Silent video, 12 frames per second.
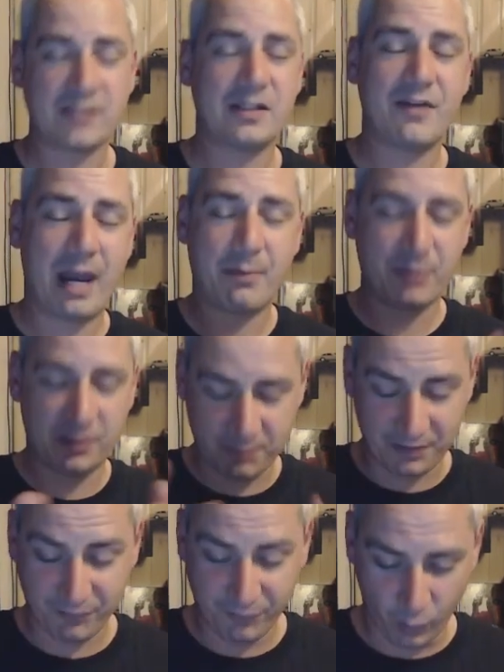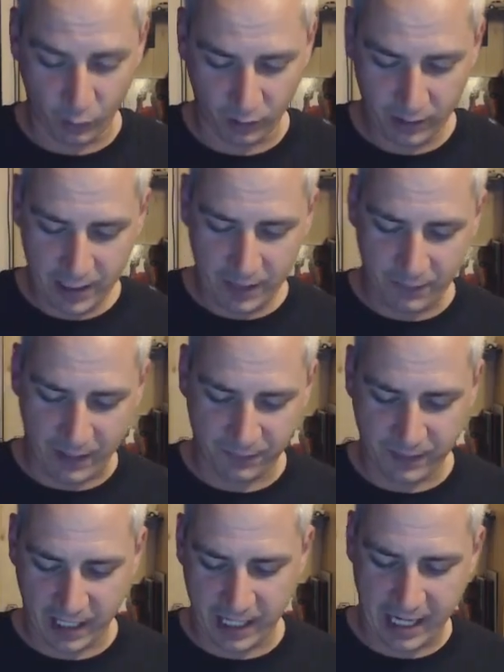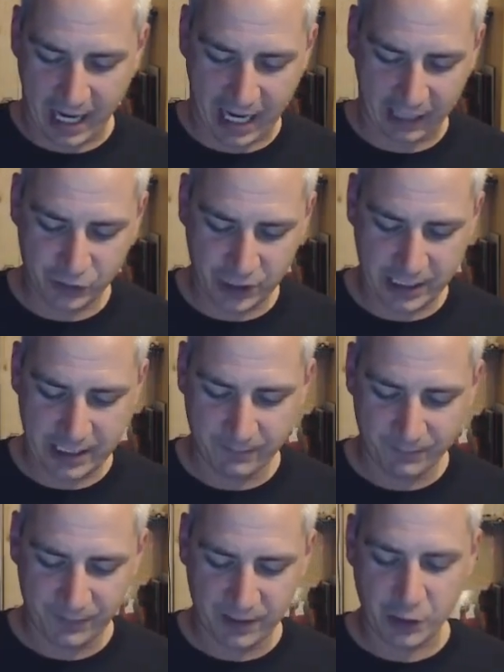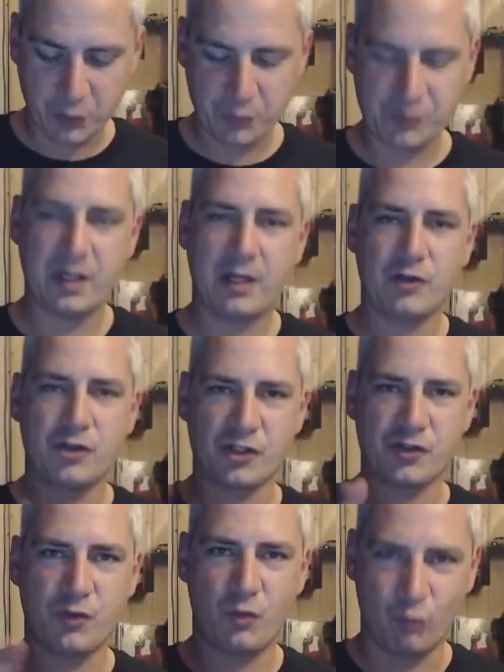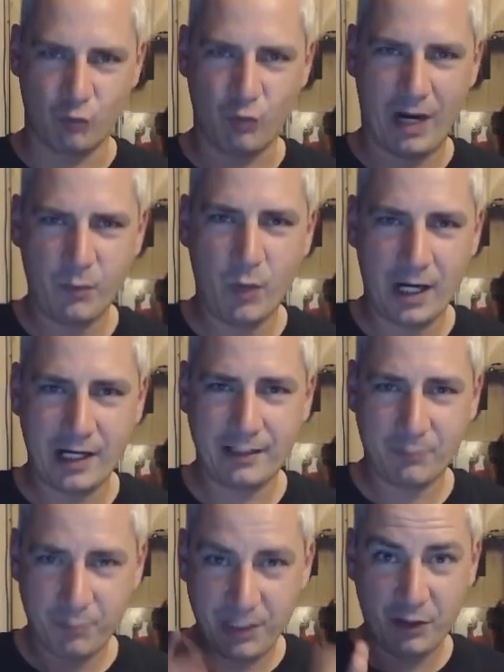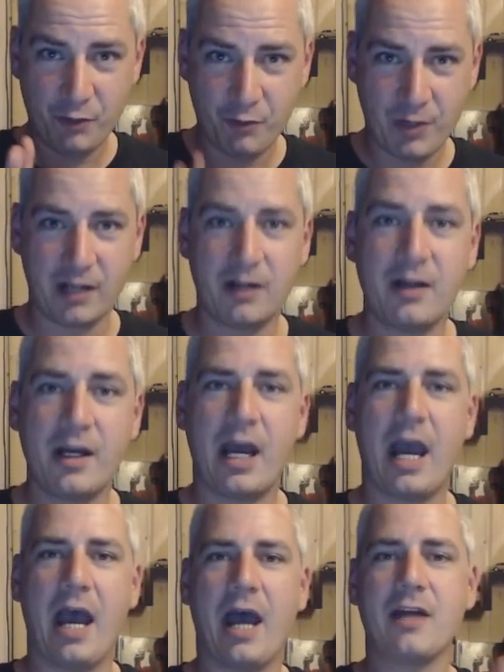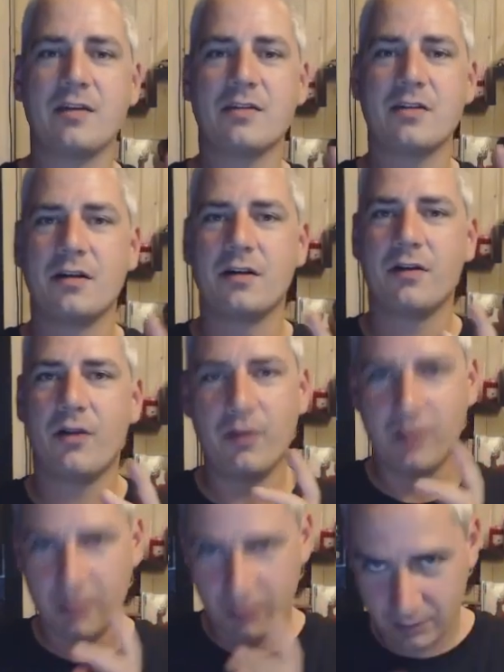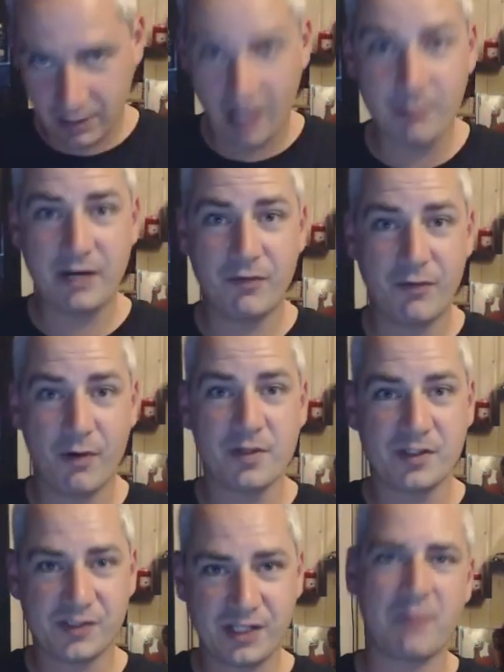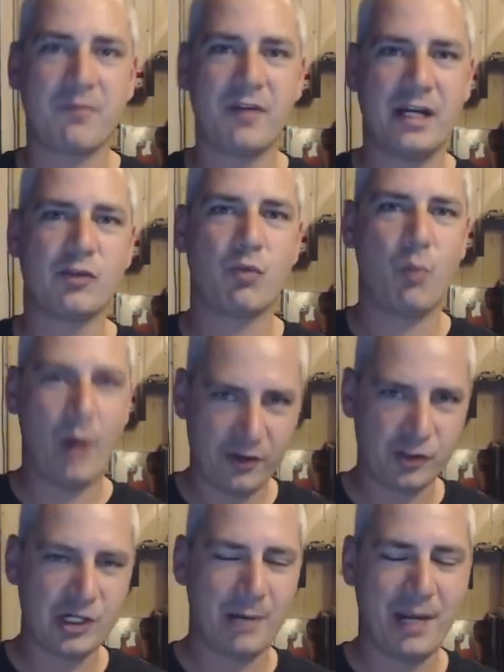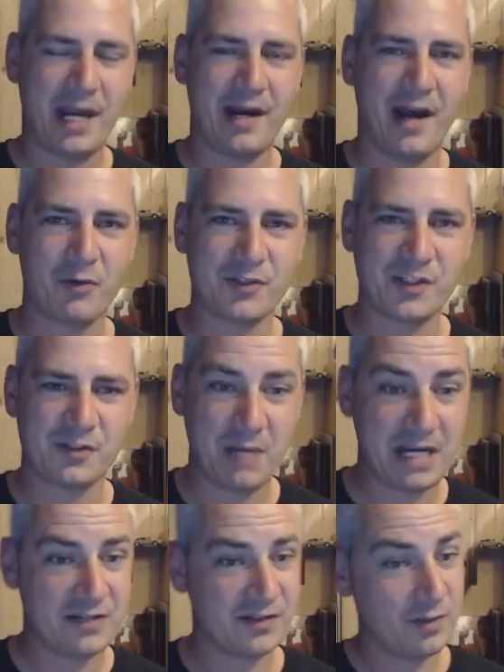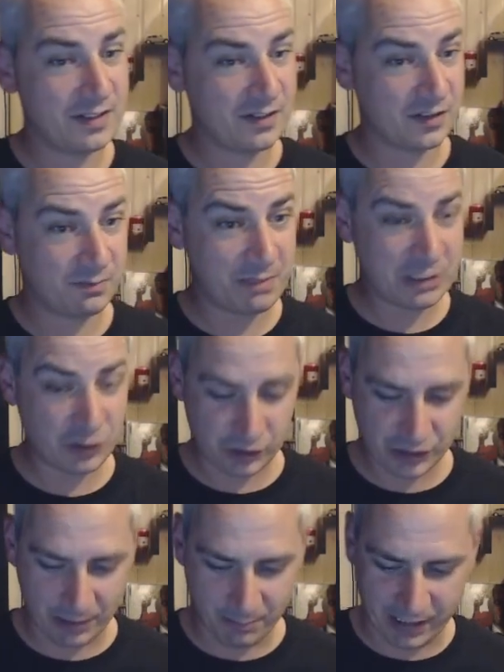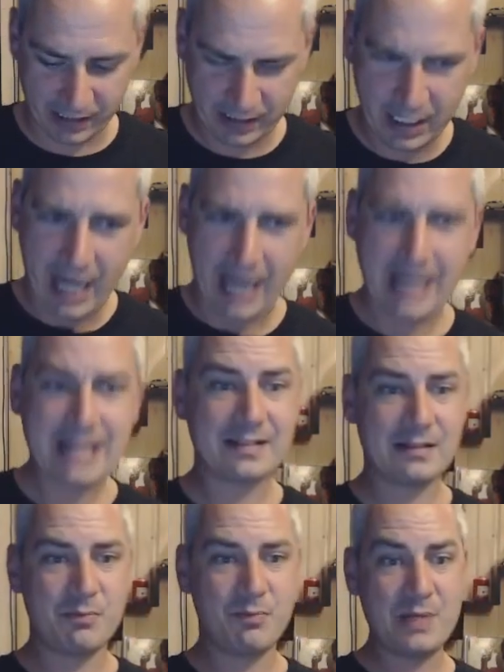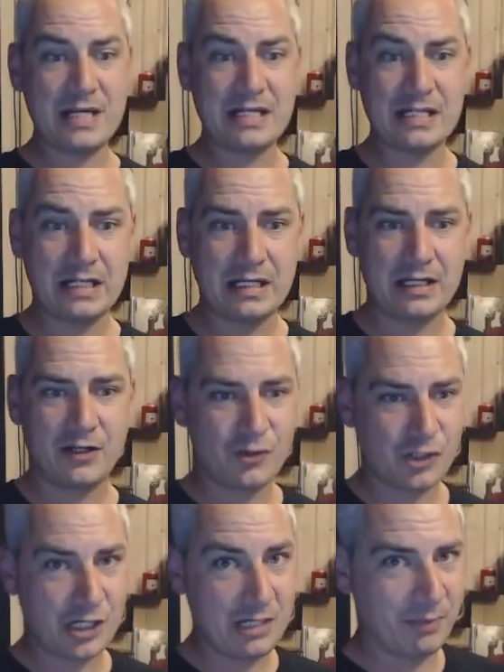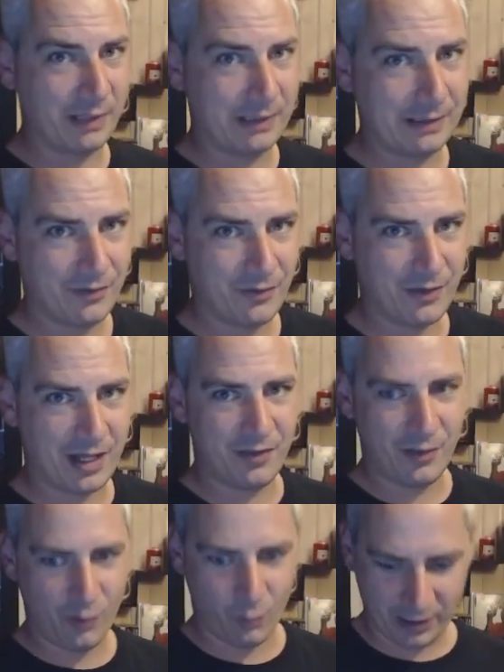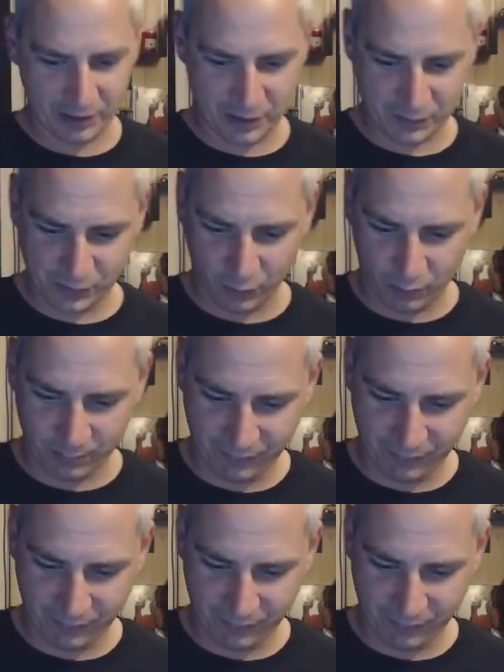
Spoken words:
has never happened before, that they actually use just one wine, Pinot Noir, and coming from the same village where the champagne house is based. So it's a special champagne. It's a bit cheaper than the one you saw